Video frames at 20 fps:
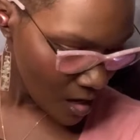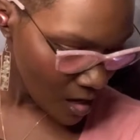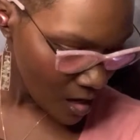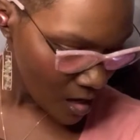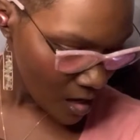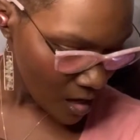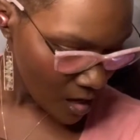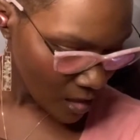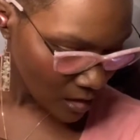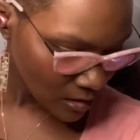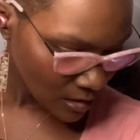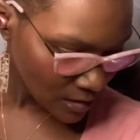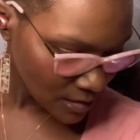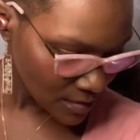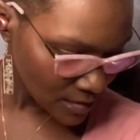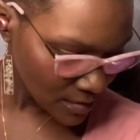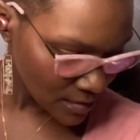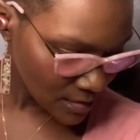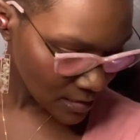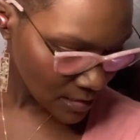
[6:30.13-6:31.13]
And
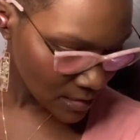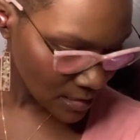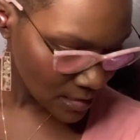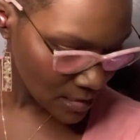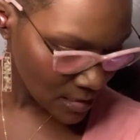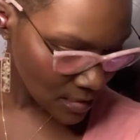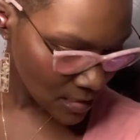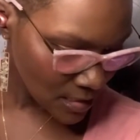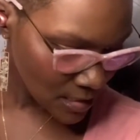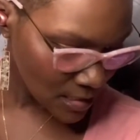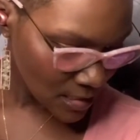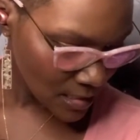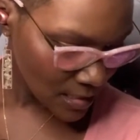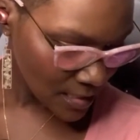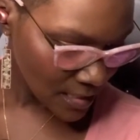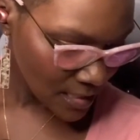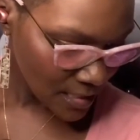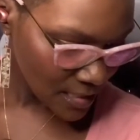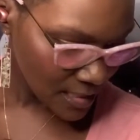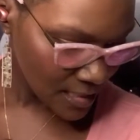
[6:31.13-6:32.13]
let's see,
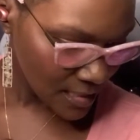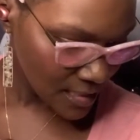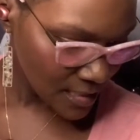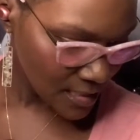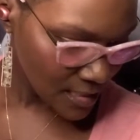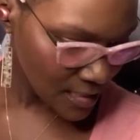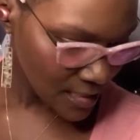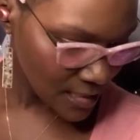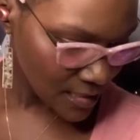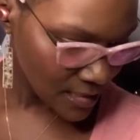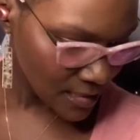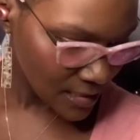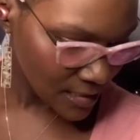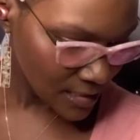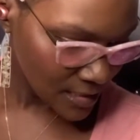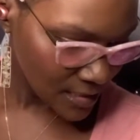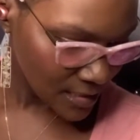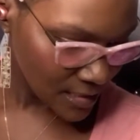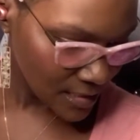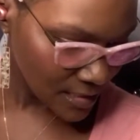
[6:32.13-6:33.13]
it
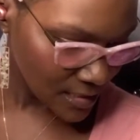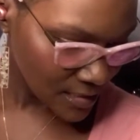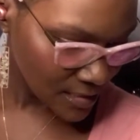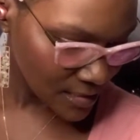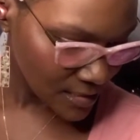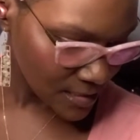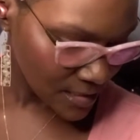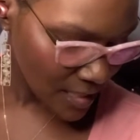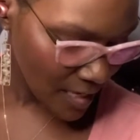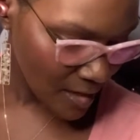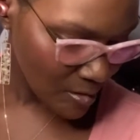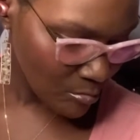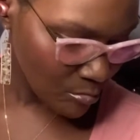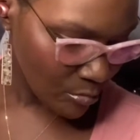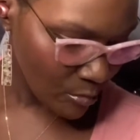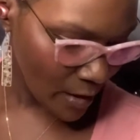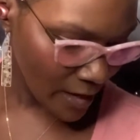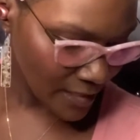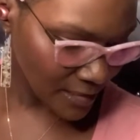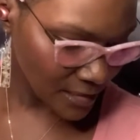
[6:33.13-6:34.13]
is a
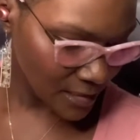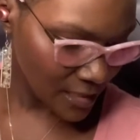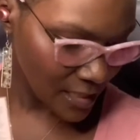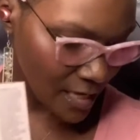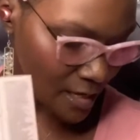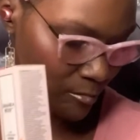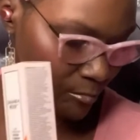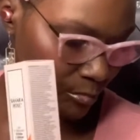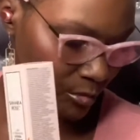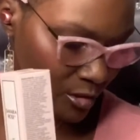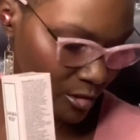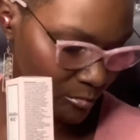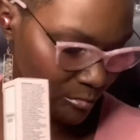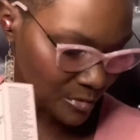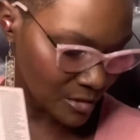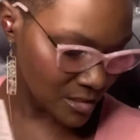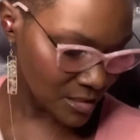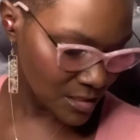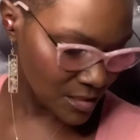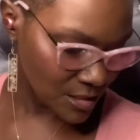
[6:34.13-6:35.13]
brightening and
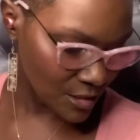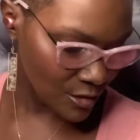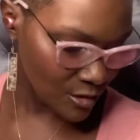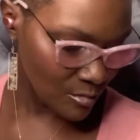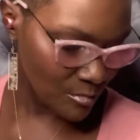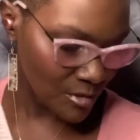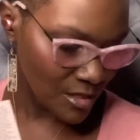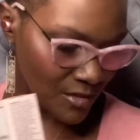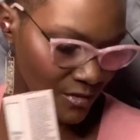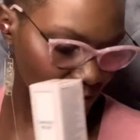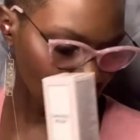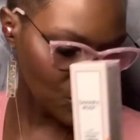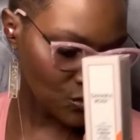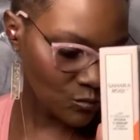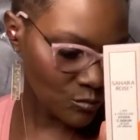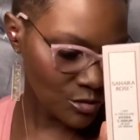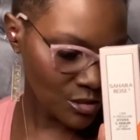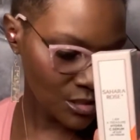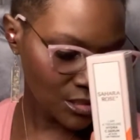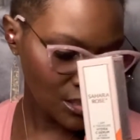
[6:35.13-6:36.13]
plumping serum and this
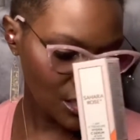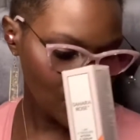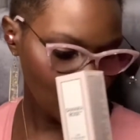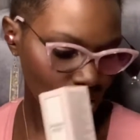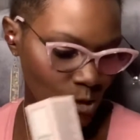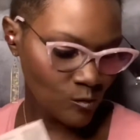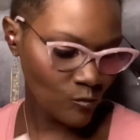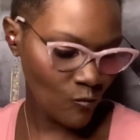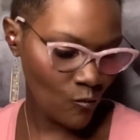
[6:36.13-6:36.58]
retails